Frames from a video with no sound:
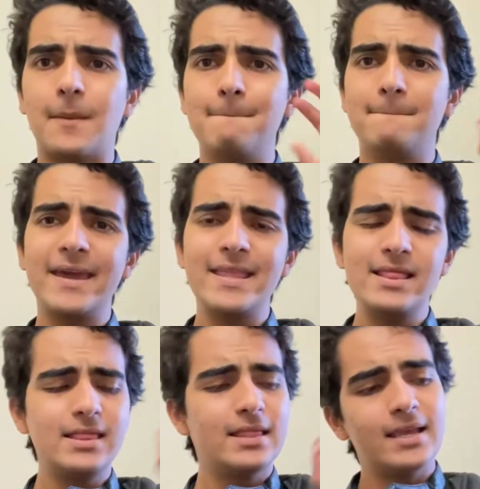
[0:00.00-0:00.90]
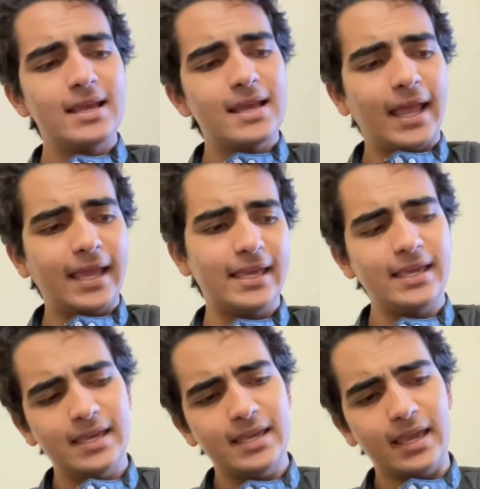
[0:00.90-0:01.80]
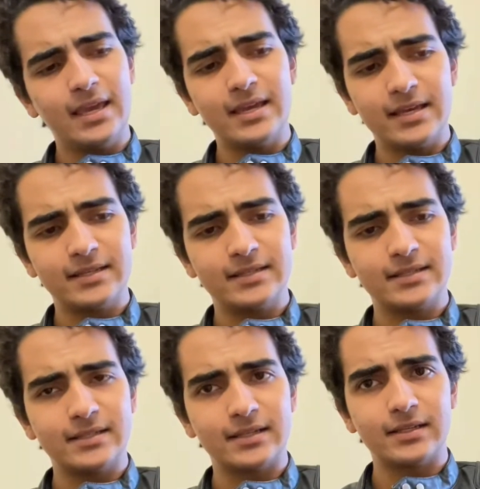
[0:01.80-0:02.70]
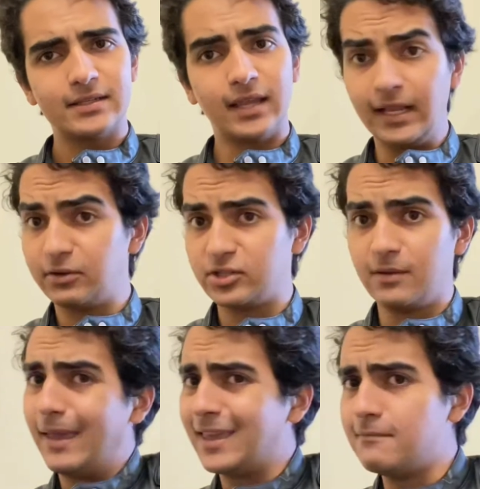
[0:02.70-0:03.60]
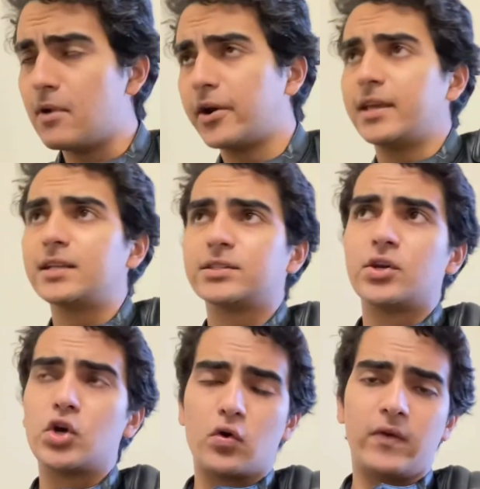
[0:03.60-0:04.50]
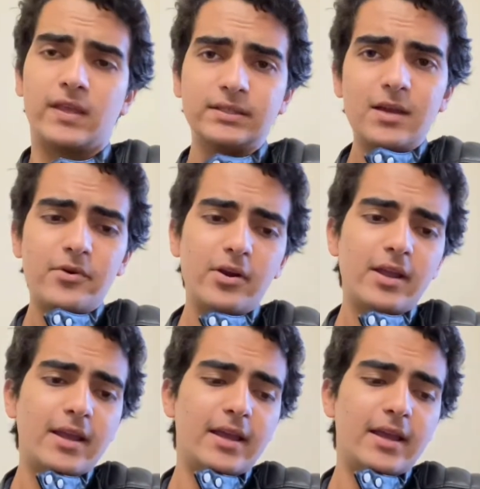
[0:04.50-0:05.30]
Ben, he is interested in making money. So over the summer,